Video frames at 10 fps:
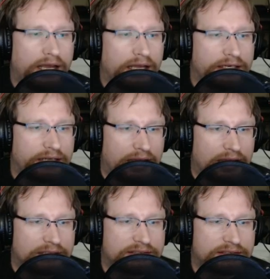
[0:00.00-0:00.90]
And
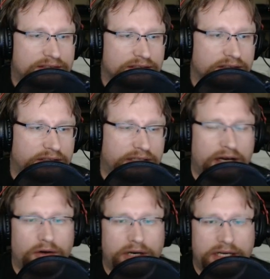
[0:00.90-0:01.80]
yes,
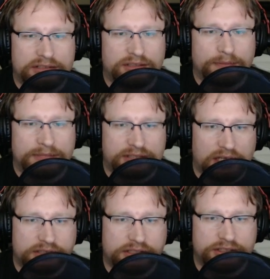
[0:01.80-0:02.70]
there is some
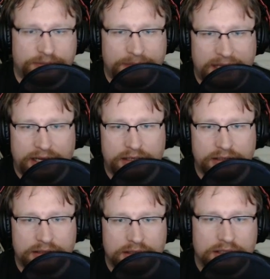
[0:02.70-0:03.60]
misogynism in
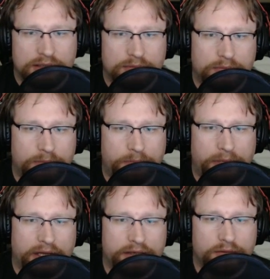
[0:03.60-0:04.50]
it.
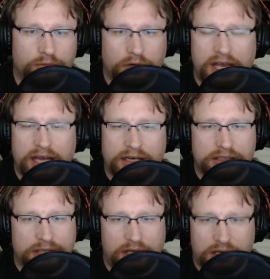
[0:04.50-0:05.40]
But we're not
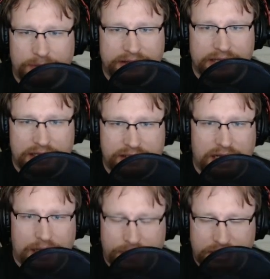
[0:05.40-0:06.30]
going to talk about that
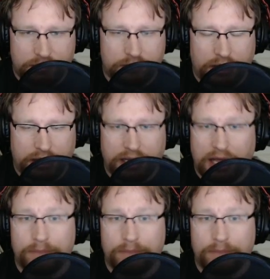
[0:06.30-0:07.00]
topic, okay?